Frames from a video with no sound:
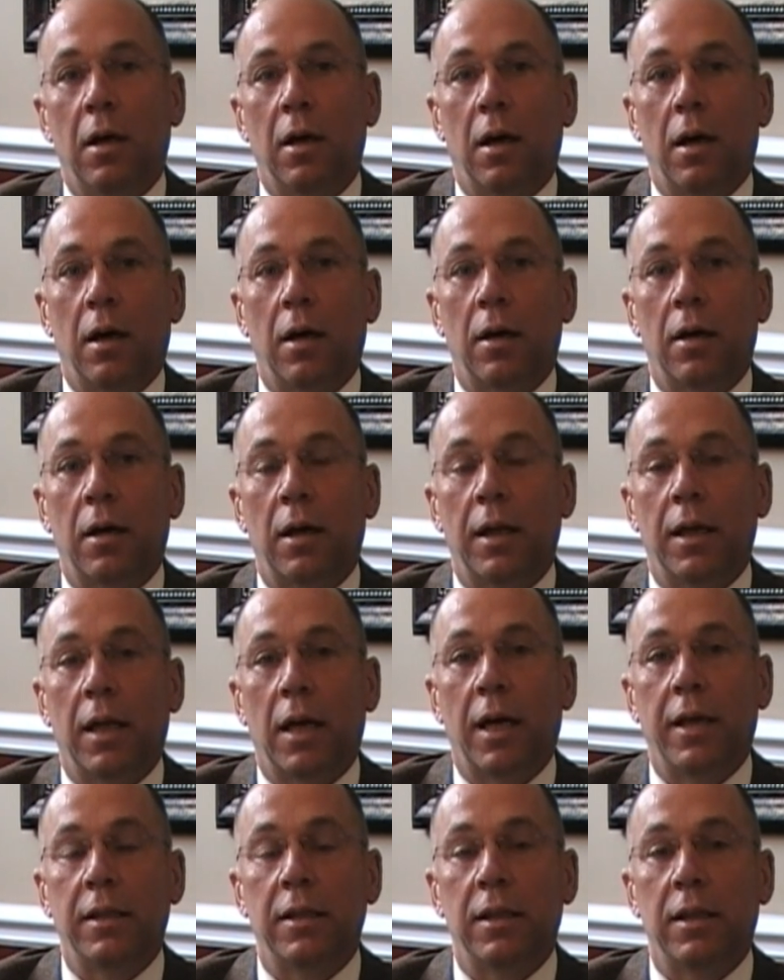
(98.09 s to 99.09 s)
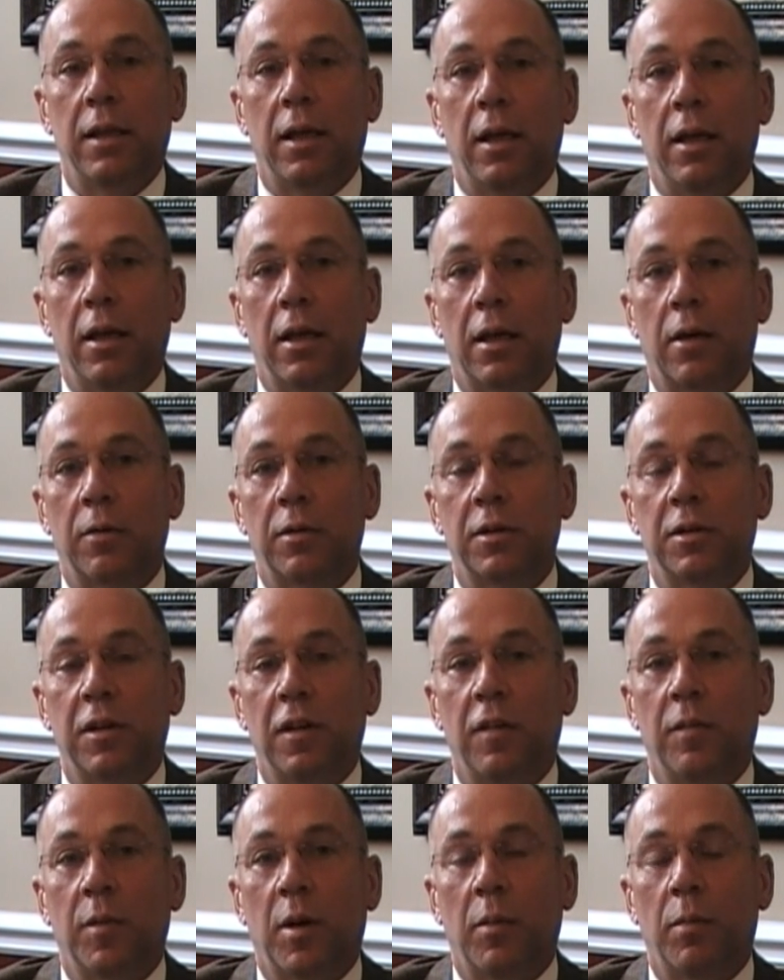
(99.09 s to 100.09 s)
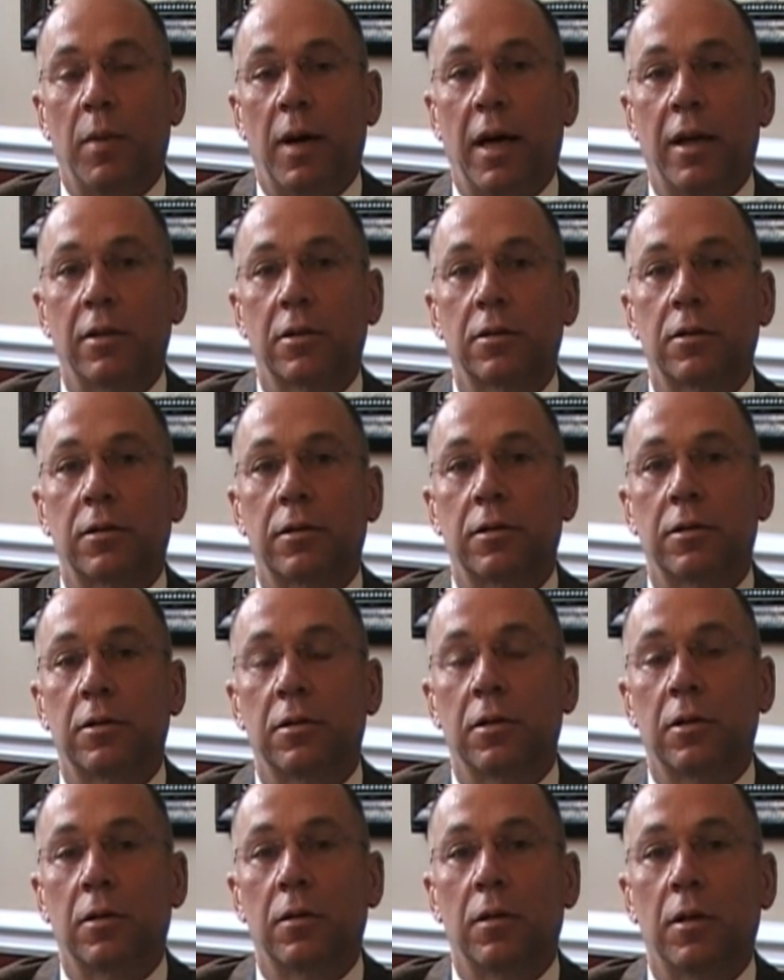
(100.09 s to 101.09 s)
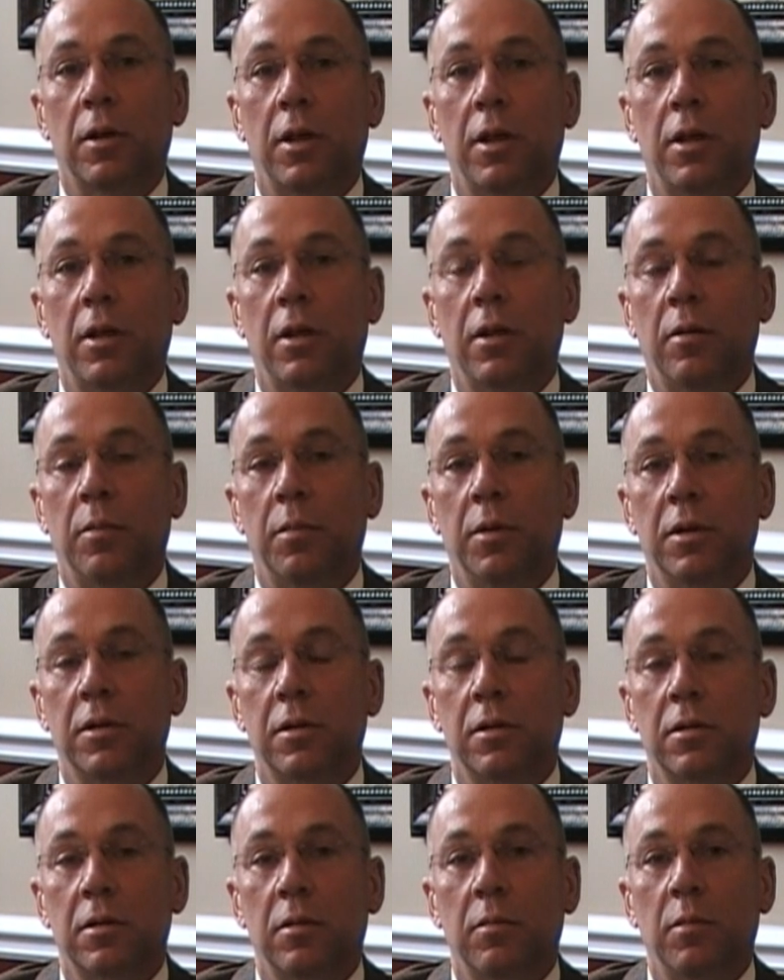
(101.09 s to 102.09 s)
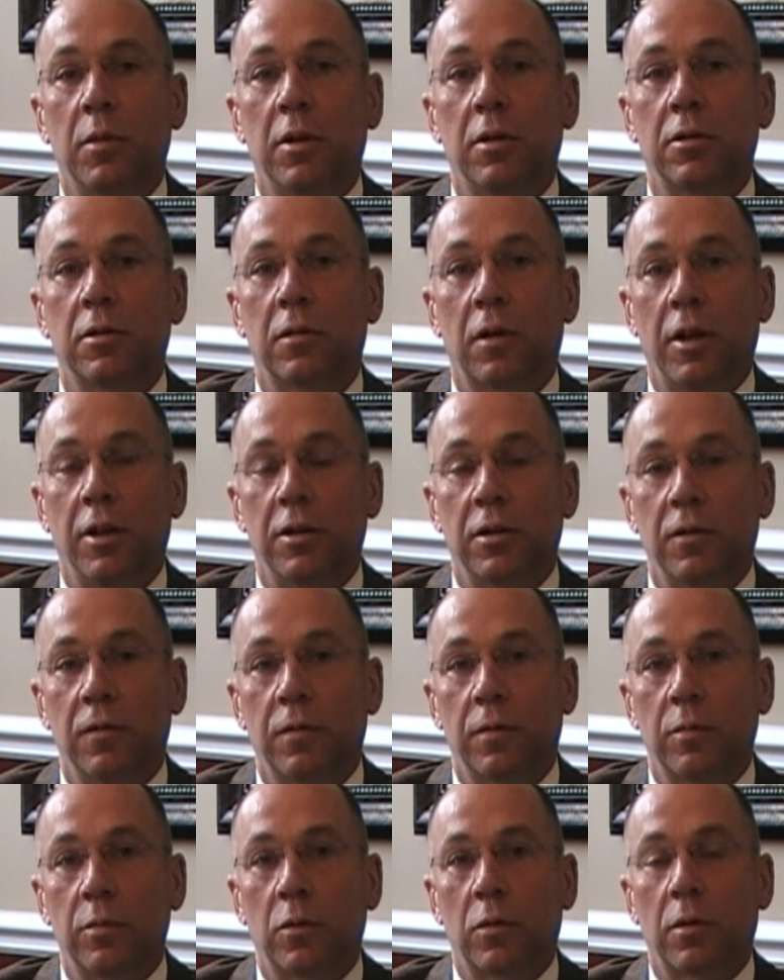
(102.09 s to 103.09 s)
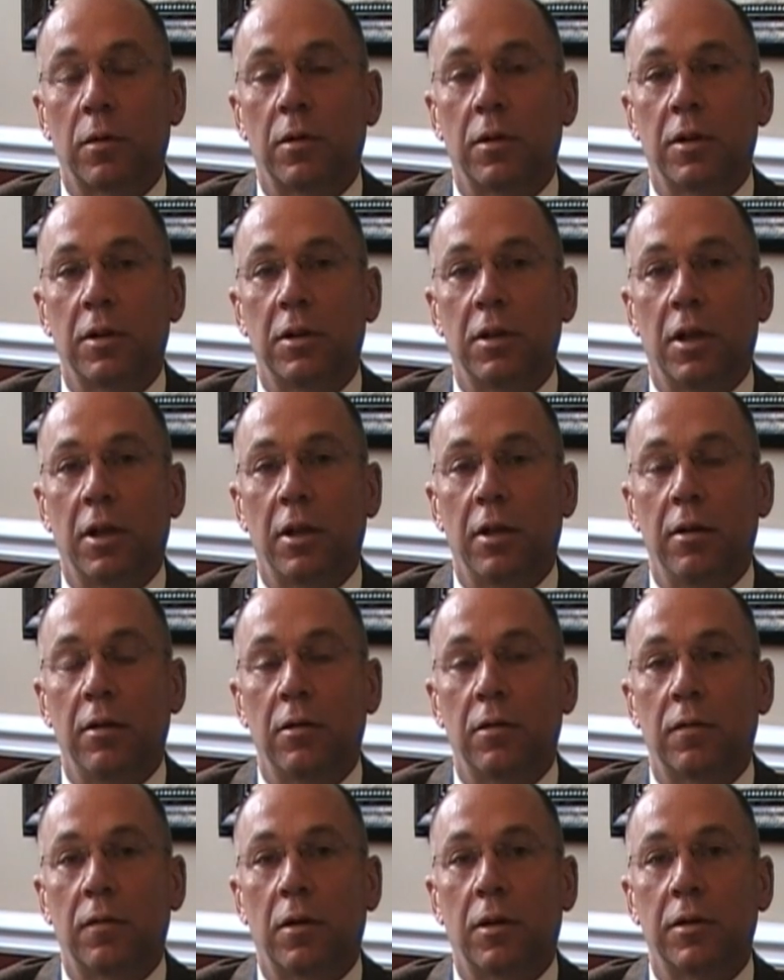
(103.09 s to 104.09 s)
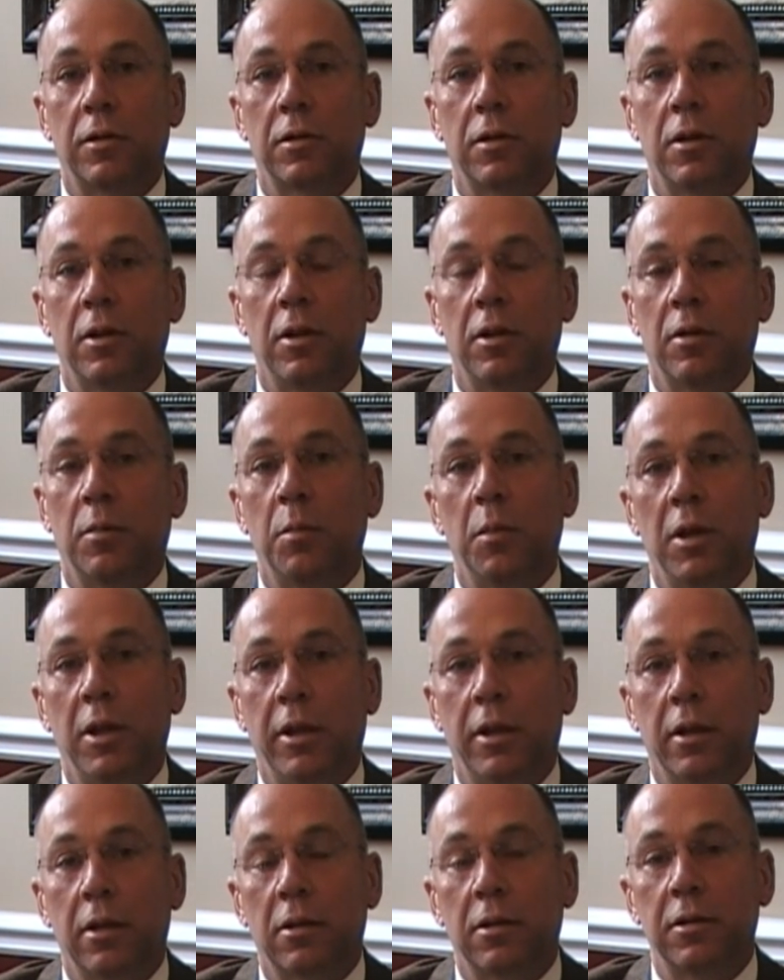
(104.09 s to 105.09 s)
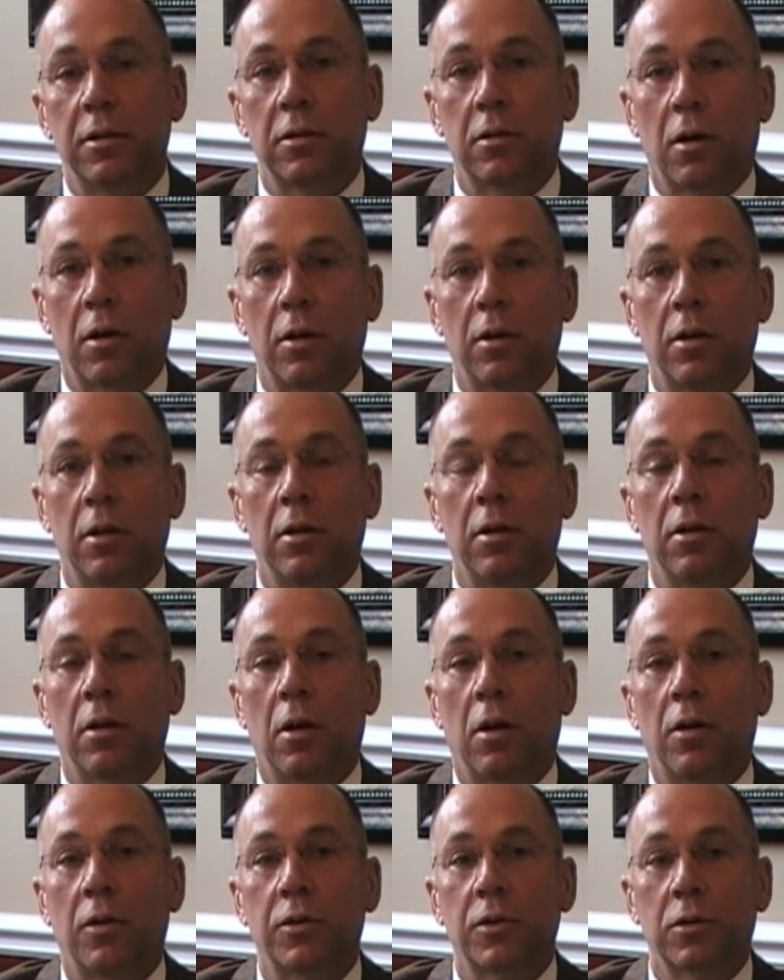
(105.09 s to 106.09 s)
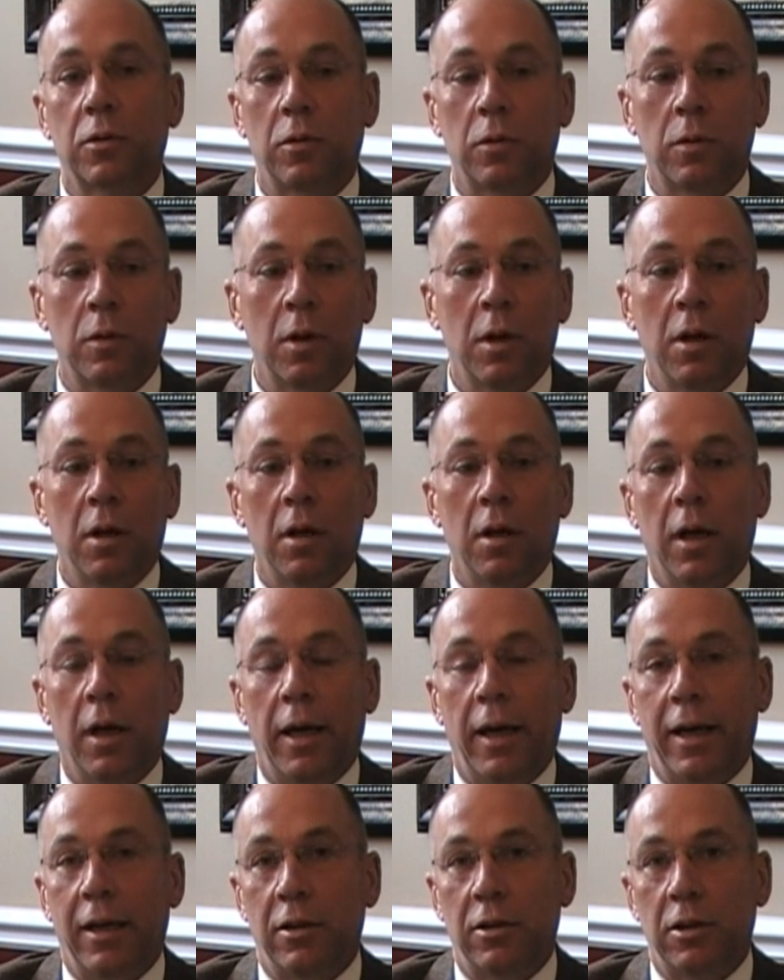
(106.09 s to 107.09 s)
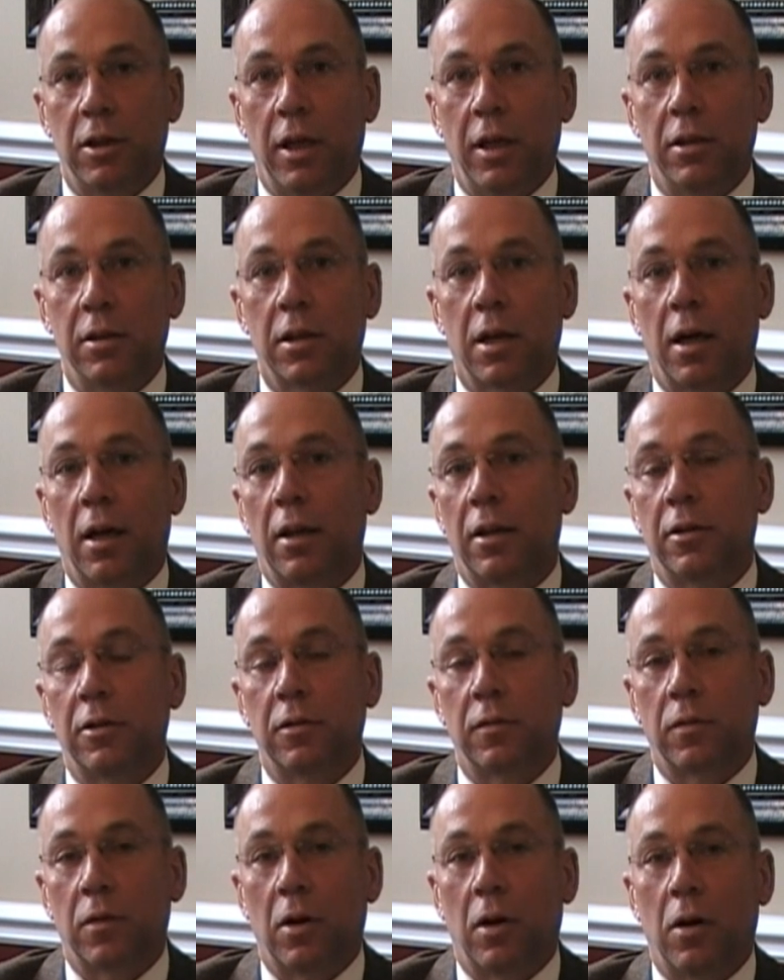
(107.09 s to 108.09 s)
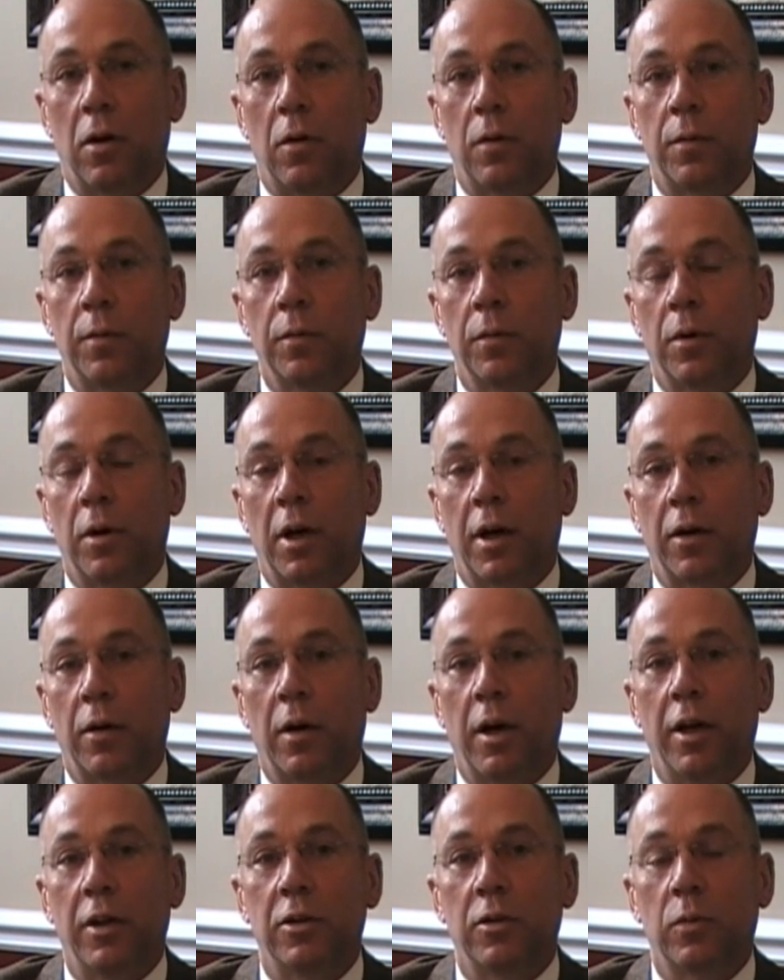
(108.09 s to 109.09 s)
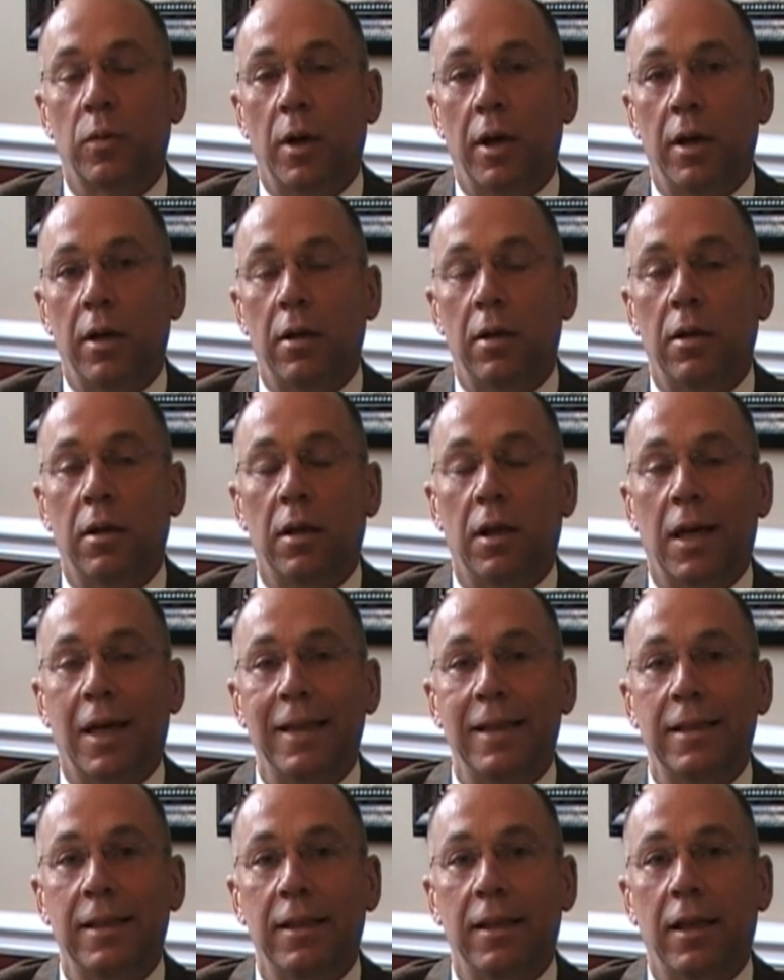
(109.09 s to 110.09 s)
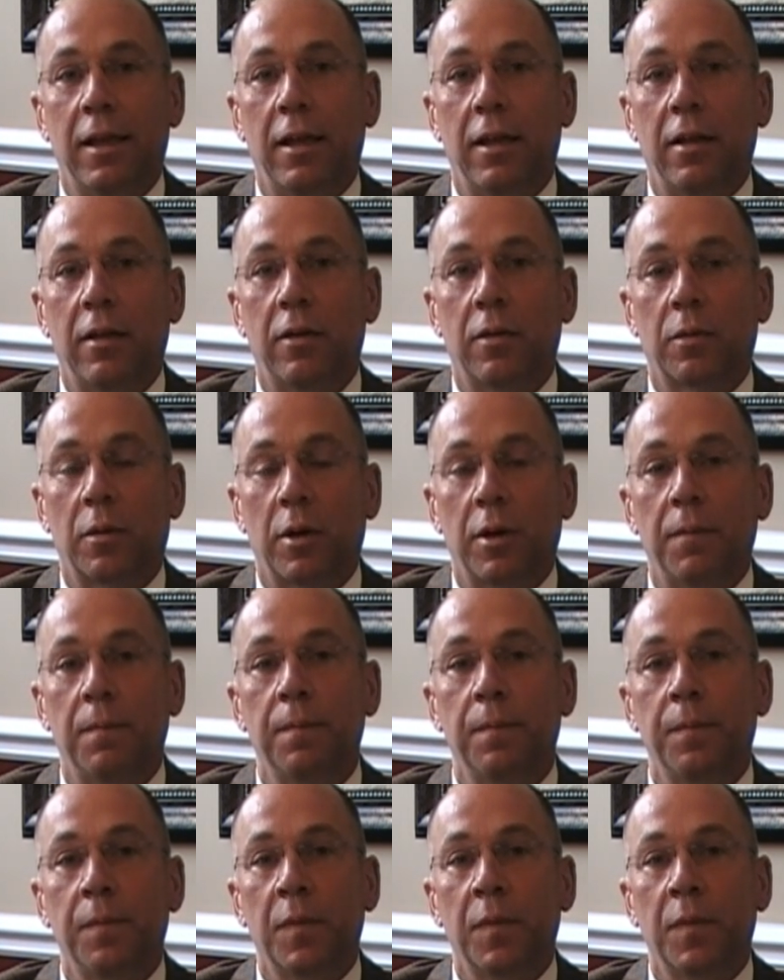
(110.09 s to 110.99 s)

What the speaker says: In 1980, I received my bachelor's degree in business administration from Northern Kentucky University and immediately started in law school at Chase College of Law, where I graduated in 1983.